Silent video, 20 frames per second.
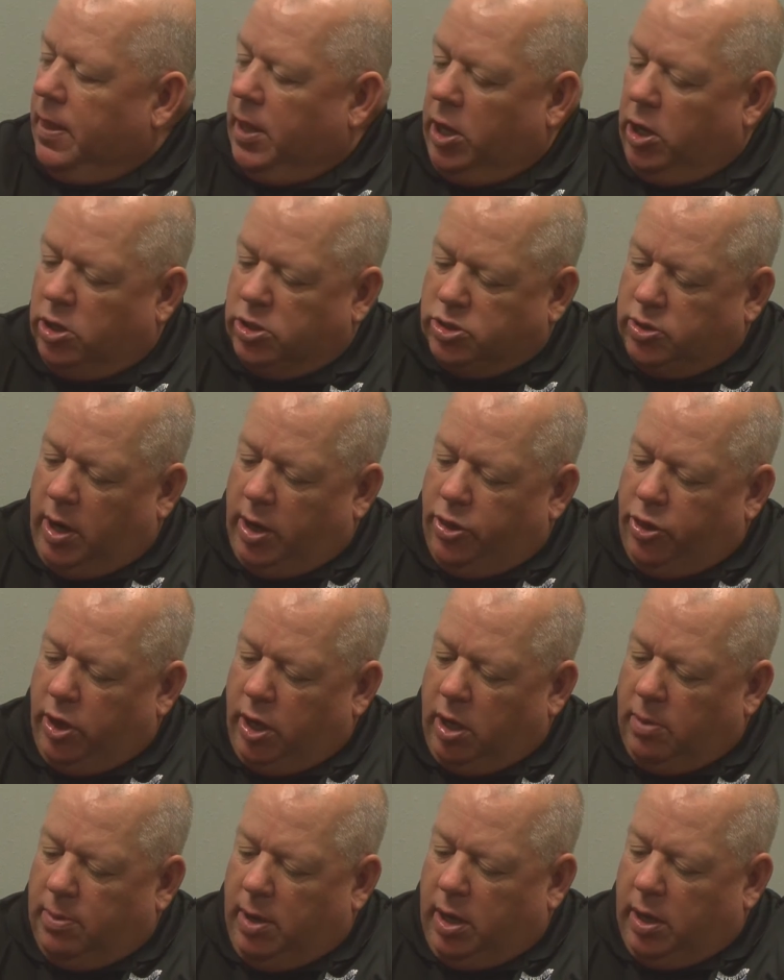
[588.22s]
You know, so I
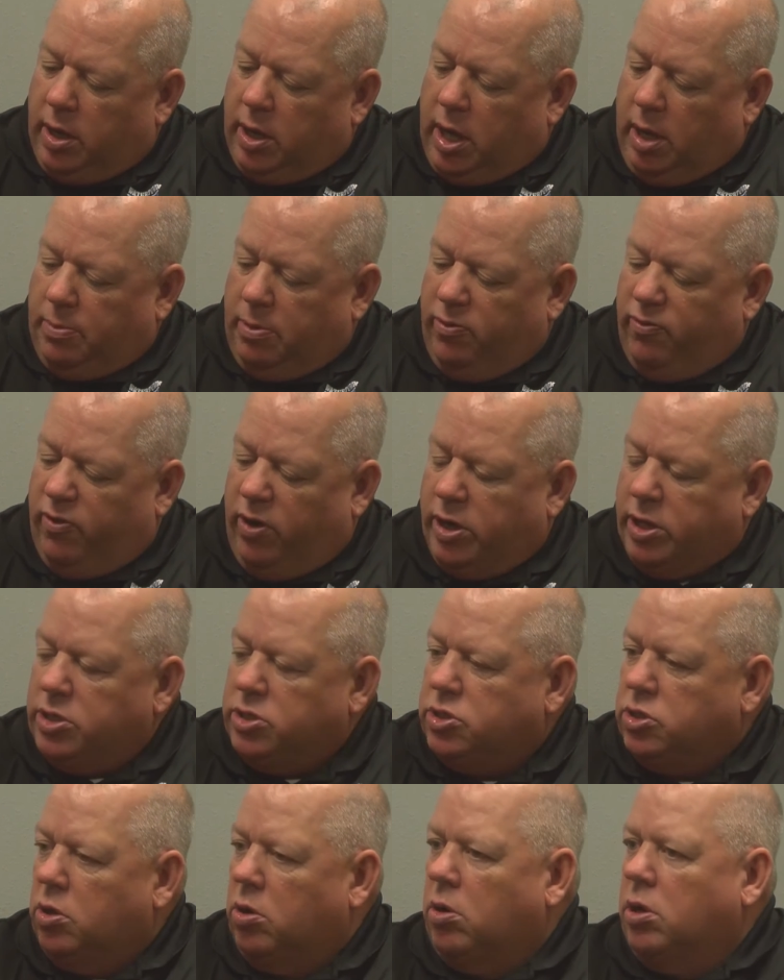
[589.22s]
think about a couple funny
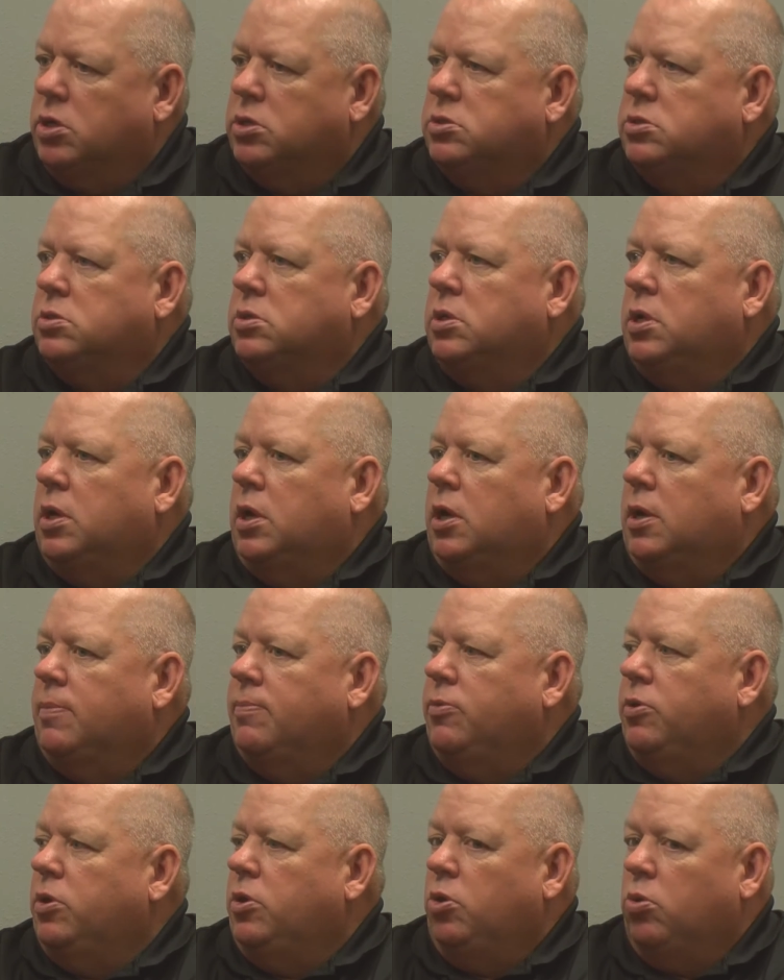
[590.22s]
stories.
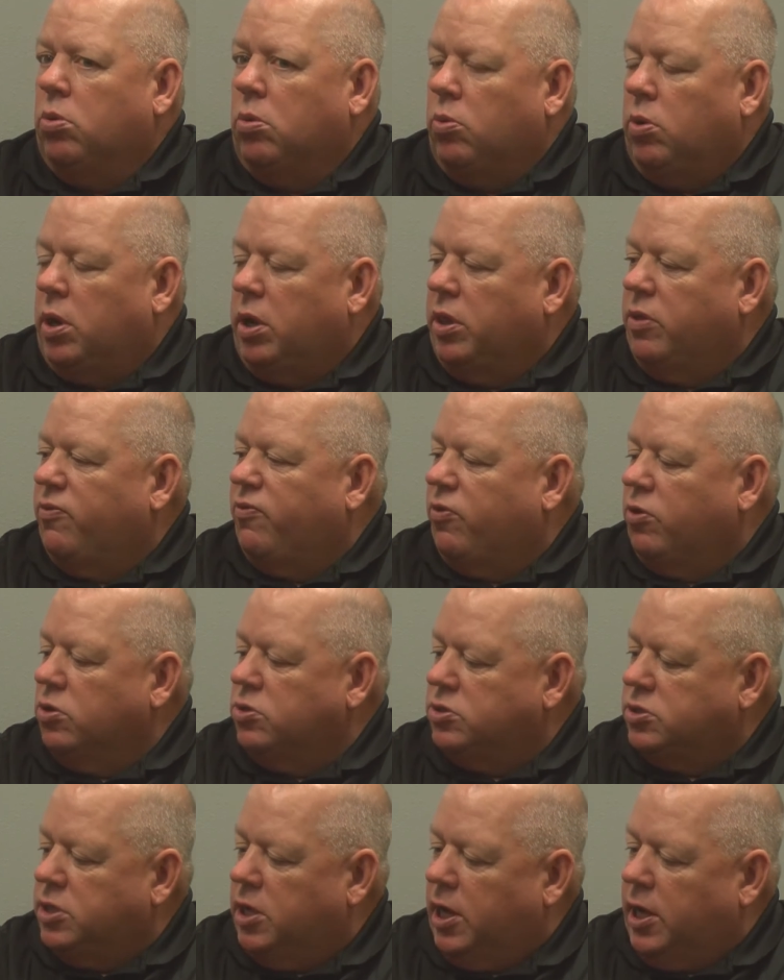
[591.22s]
You were one of the
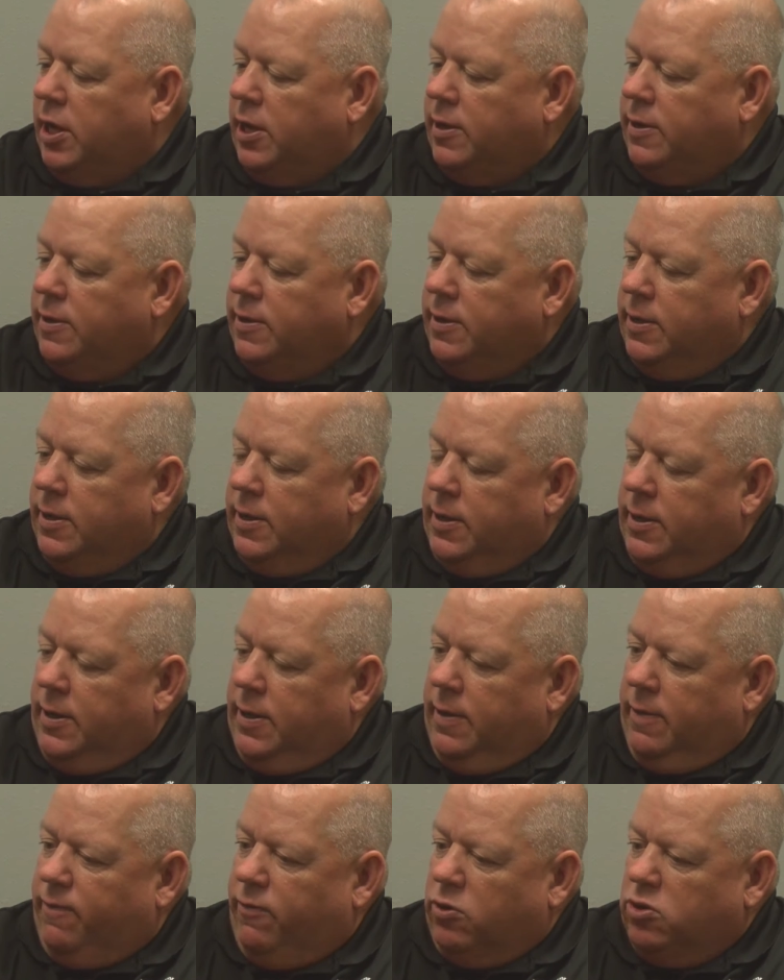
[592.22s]
first
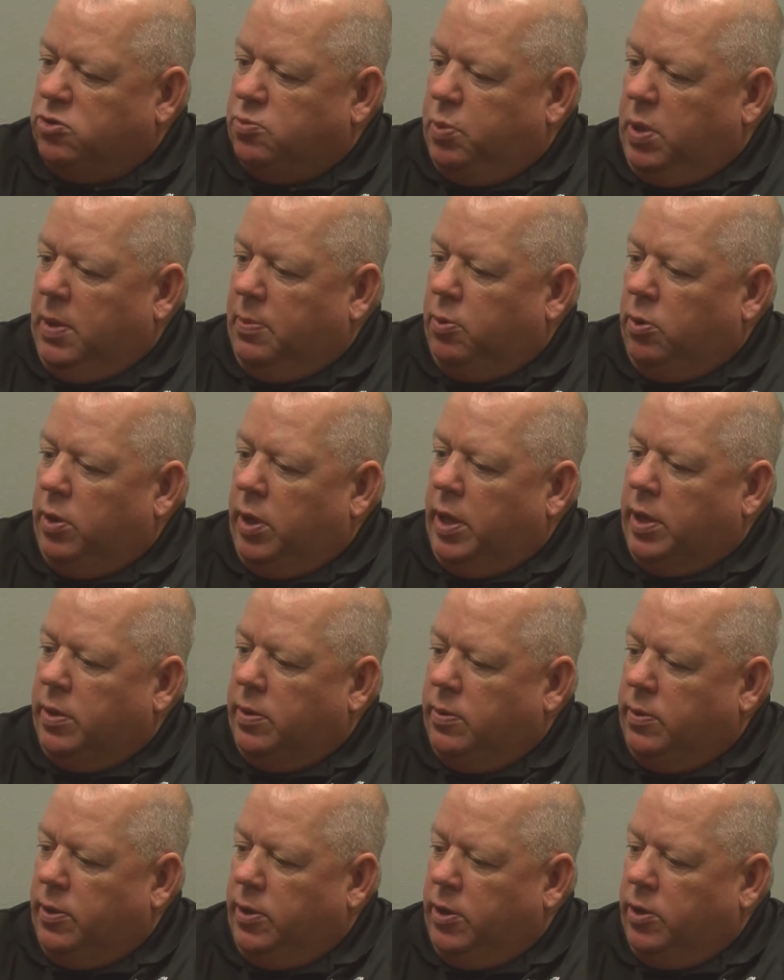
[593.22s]
people that,
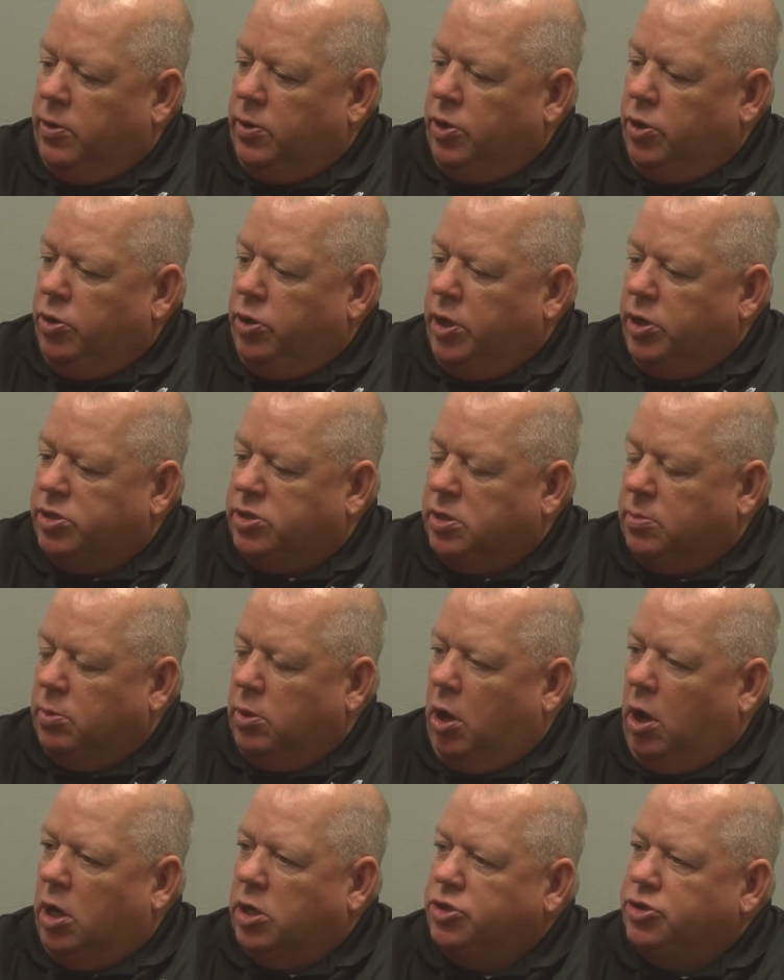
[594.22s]
you know, you did some
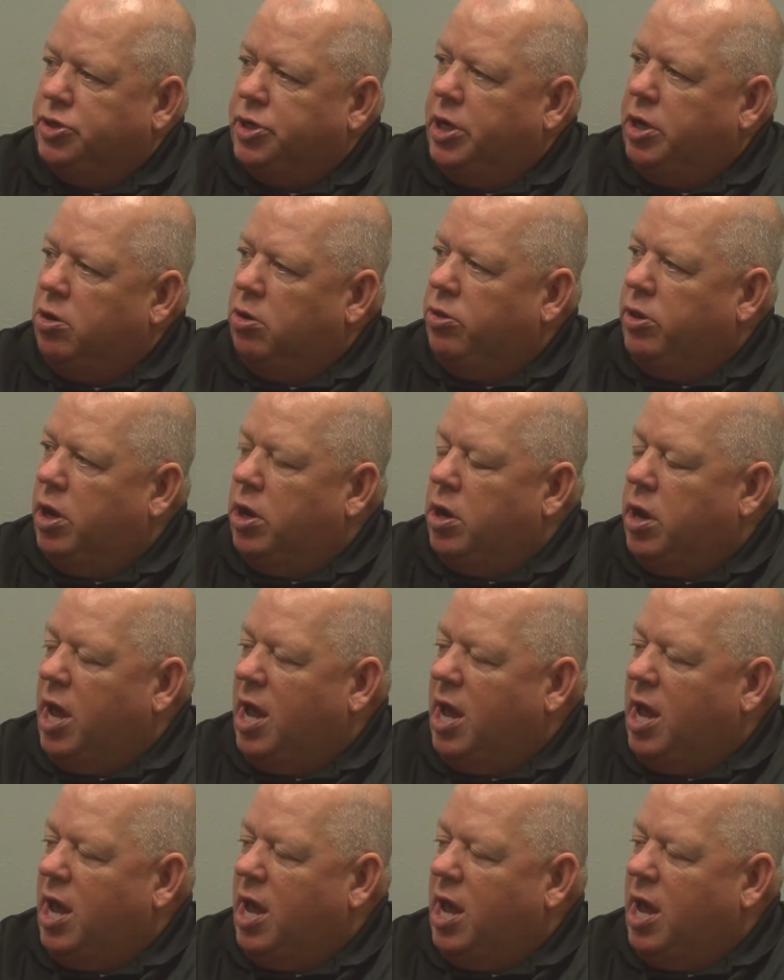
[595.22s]
laundry here and there at